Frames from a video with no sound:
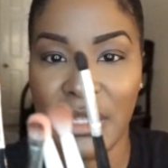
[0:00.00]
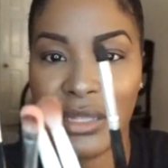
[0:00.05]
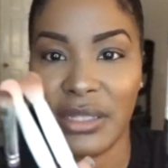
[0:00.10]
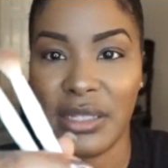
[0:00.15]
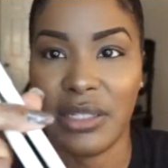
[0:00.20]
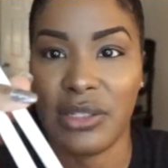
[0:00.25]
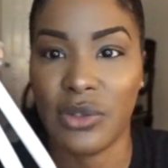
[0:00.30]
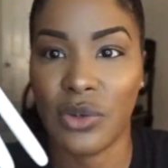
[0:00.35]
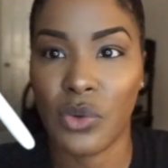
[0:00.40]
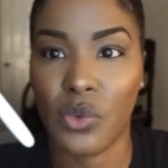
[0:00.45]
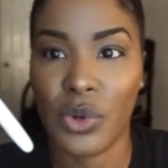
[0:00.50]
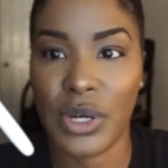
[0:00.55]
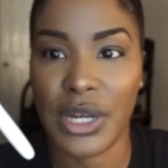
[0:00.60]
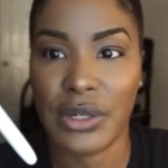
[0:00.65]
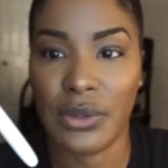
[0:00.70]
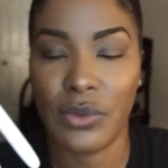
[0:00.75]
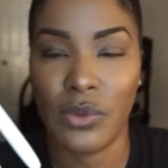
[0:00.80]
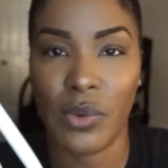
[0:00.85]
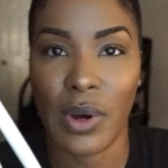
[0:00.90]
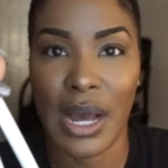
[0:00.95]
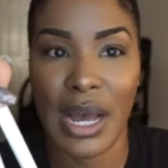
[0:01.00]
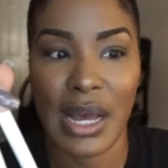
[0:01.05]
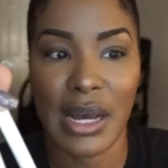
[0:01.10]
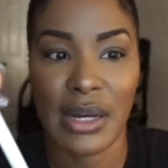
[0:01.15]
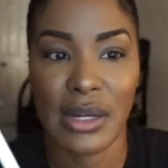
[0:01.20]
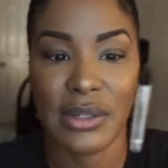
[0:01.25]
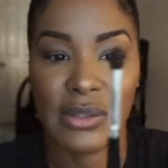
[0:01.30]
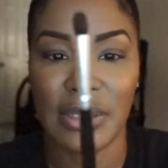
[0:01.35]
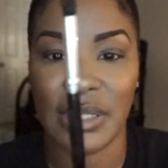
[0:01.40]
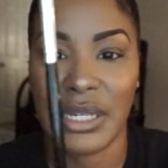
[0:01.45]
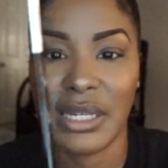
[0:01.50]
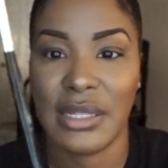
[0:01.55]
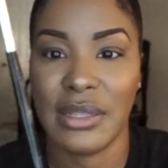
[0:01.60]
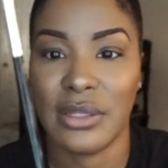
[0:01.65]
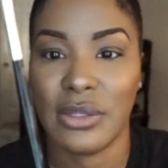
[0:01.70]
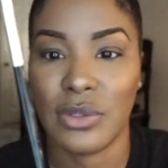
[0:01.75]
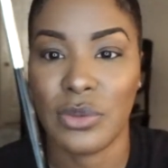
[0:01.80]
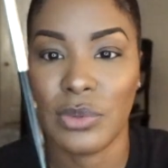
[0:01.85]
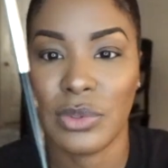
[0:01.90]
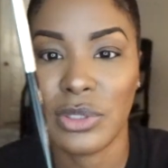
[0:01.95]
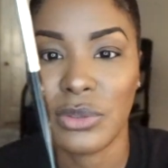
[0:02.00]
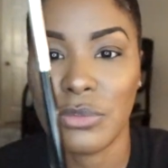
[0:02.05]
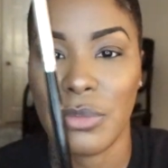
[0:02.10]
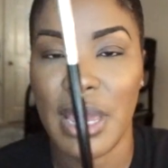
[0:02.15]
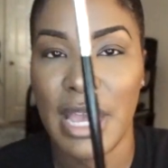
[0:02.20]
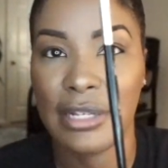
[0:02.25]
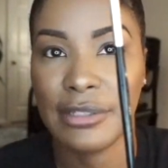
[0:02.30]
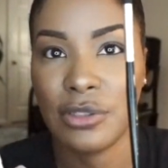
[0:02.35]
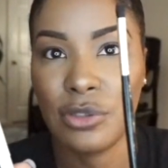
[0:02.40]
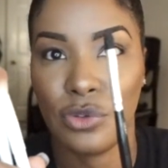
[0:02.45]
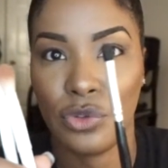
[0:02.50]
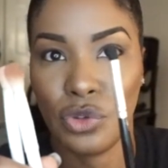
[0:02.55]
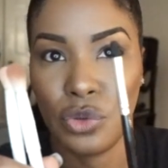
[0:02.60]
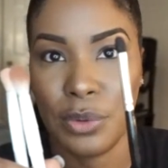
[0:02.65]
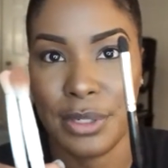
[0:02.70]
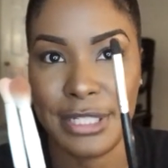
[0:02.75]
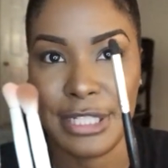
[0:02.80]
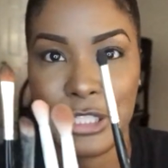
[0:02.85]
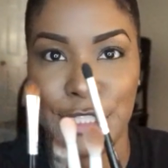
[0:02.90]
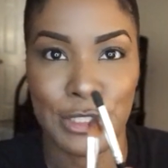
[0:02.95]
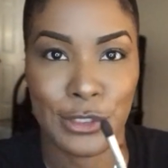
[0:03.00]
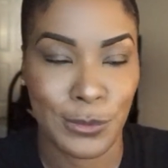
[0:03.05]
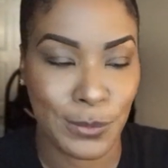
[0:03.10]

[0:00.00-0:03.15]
These are Wet n Wild, and this one's MAC 222,